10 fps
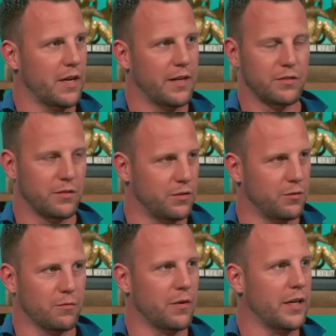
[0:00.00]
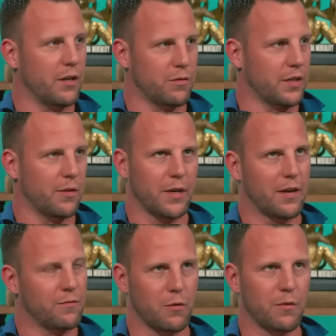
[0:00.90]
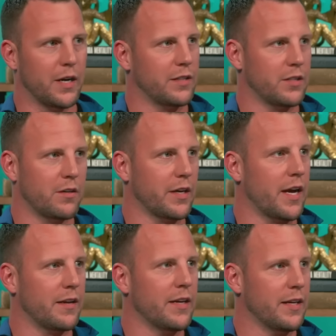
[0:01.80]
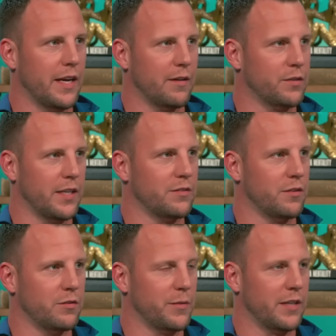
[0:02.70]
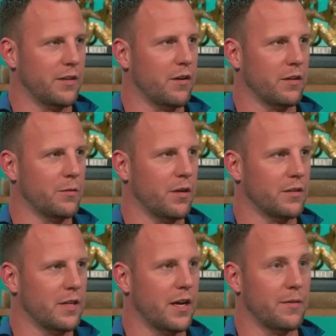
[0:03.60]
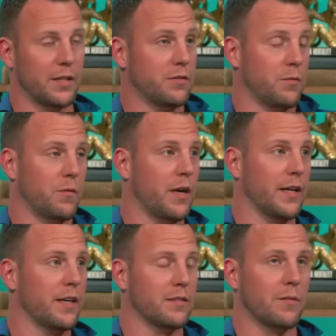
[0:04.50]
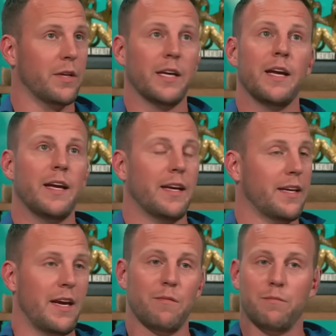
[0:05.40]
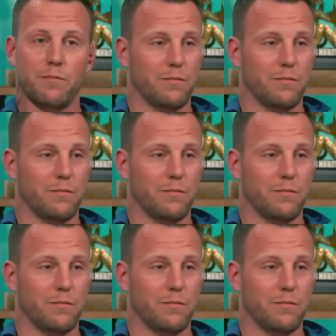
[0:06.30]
I used to do radio with a couple guys, a former NHL guy, Cam Jansen, used to make that argument all the time. And this is before I had kids. I'm like, Cam,